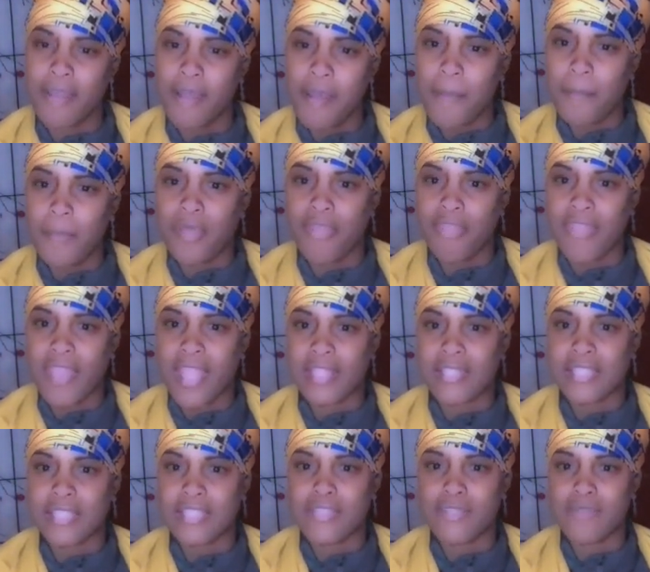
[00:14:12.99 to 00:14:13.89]
but
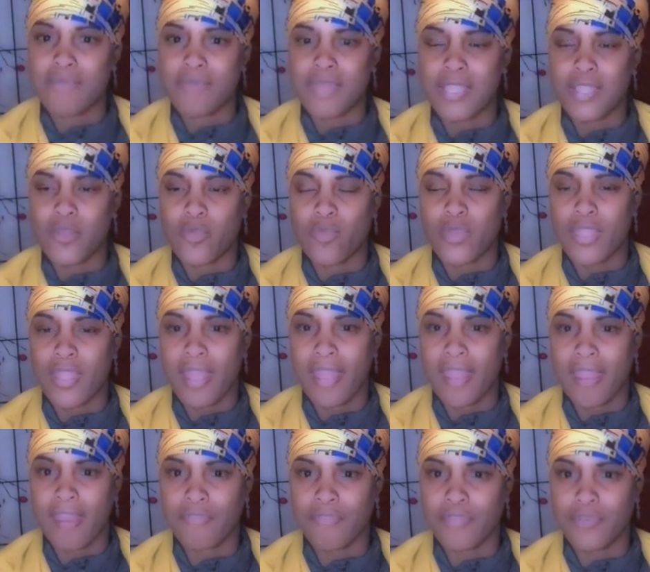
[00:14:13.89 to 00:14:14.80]
that doesn't mean we
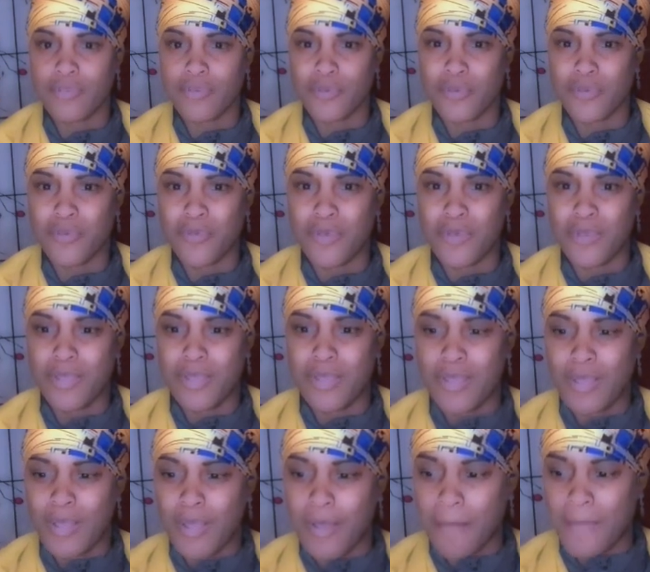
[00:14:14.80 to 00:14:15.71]
have to
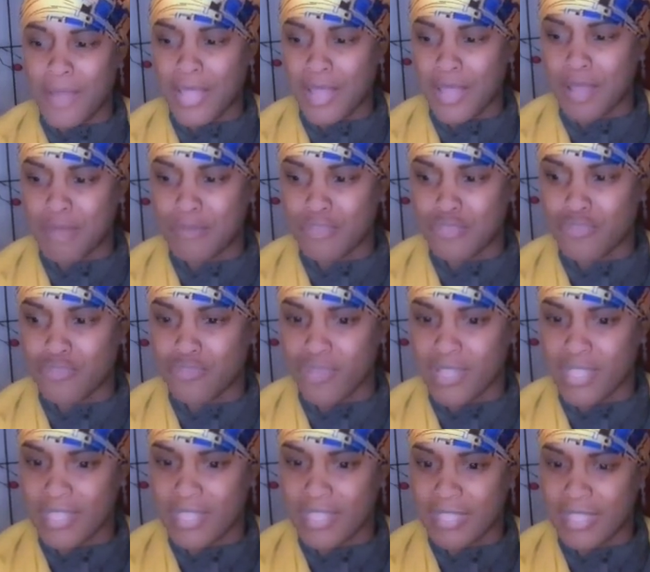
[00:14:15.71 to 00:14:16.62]
become
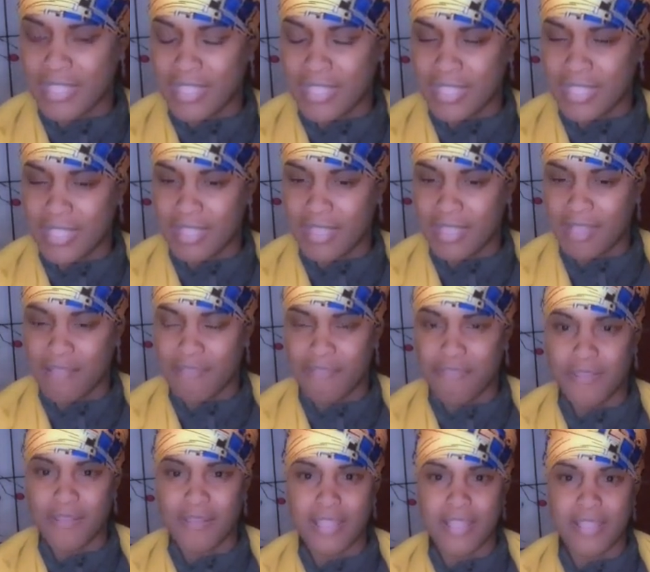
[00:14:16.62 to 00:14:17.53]
stressed and
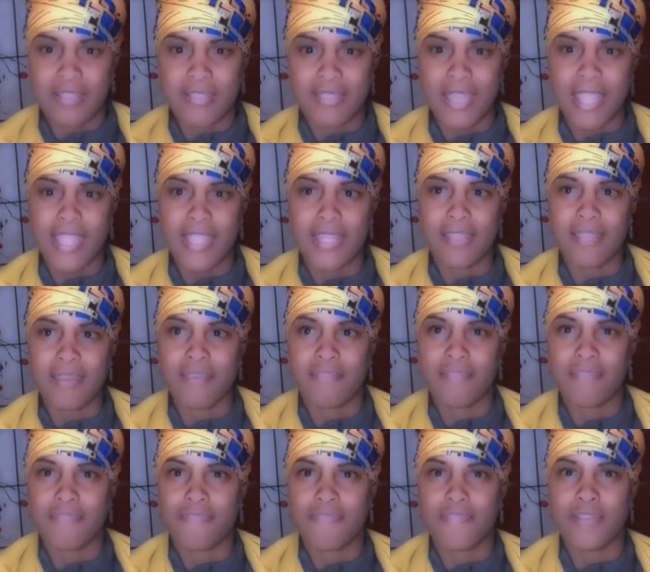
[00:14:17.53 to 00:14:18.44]
feel anxiety
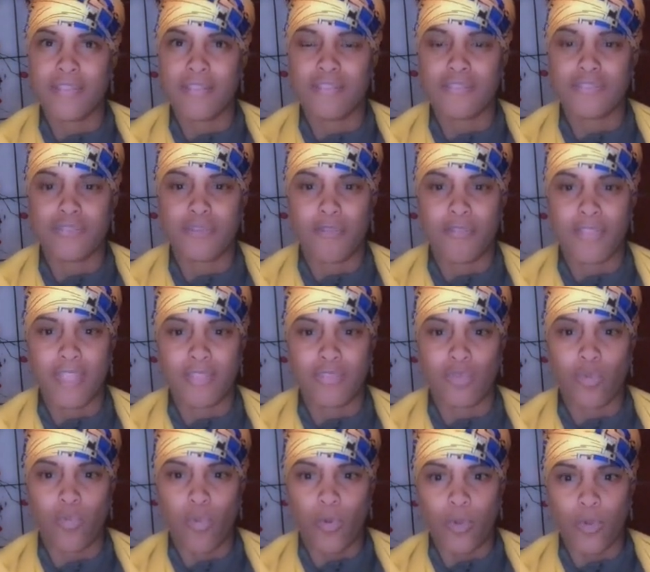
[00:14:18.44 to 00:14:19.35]
and feel as though that
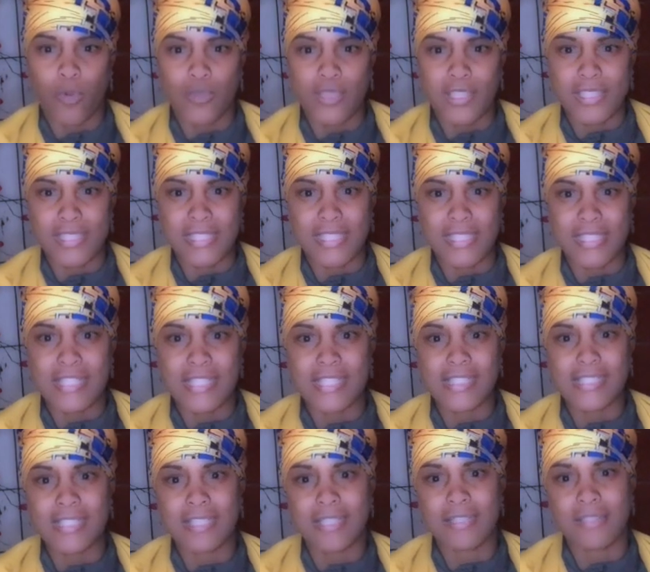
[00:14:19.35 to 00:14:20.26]
the world is
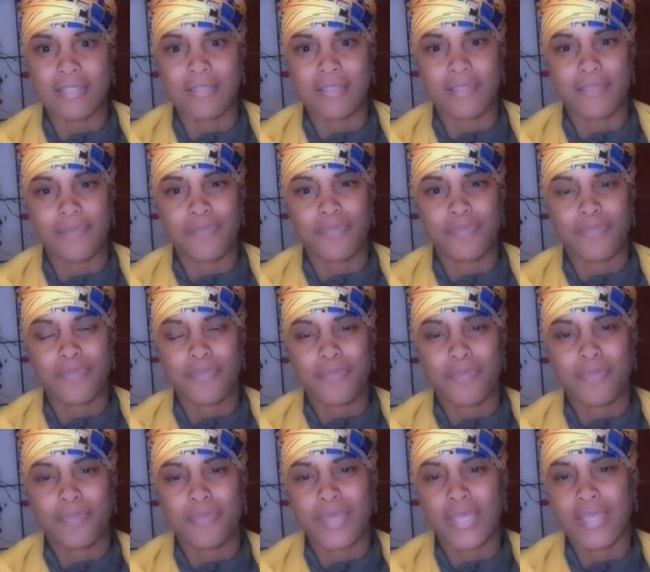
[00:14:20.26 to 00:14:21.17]
against us,
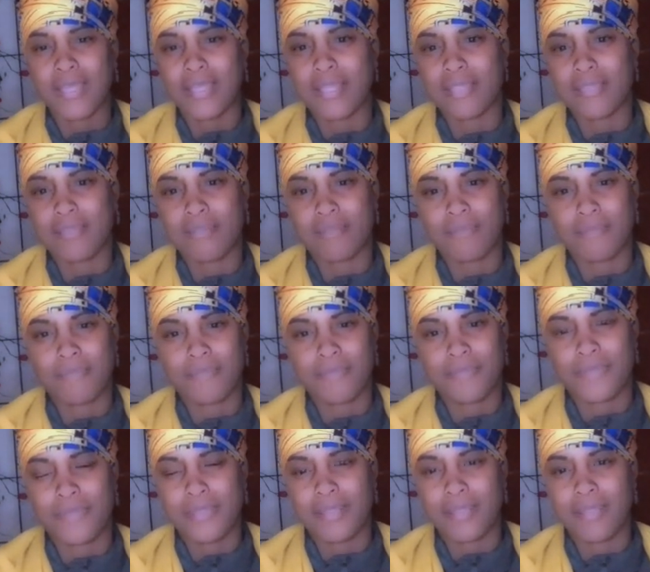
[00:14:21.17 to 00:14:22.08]
because
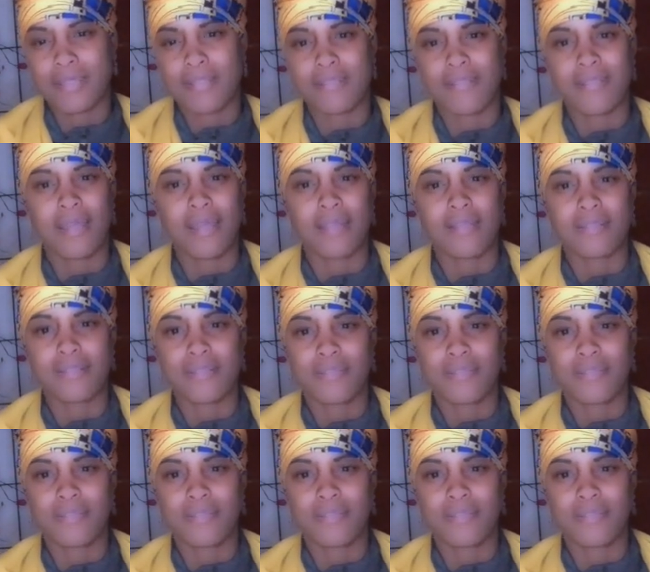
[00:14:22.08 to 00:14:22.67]
it's not.